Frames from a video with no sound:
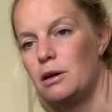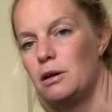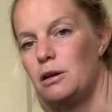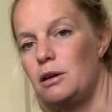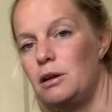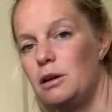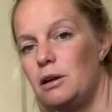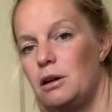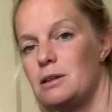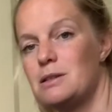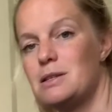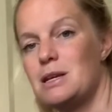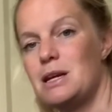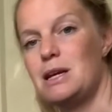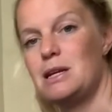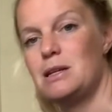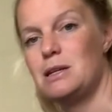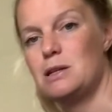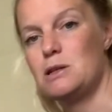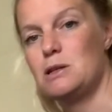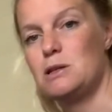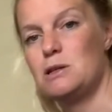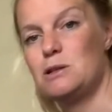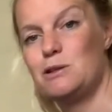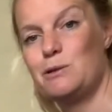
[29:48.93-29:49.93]
You're going to take
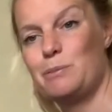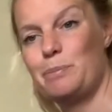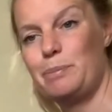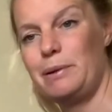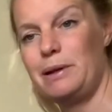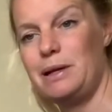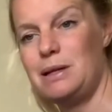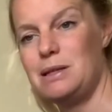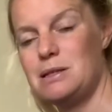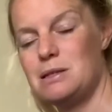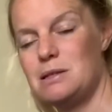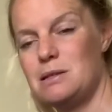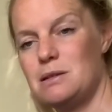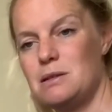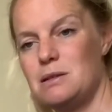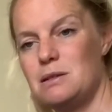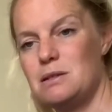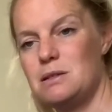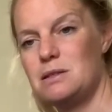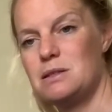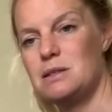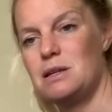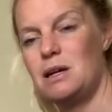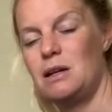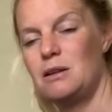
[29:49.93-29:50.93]
the split
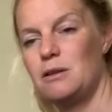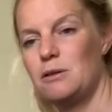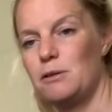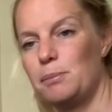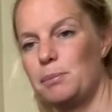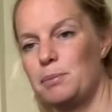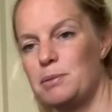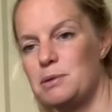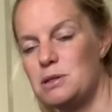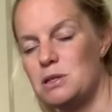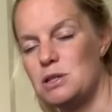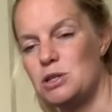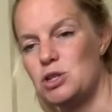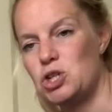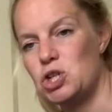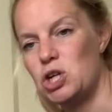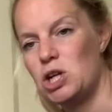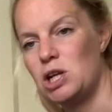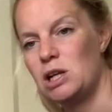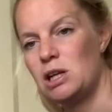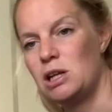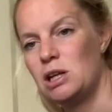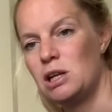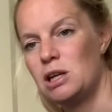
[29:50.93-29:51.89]
stance position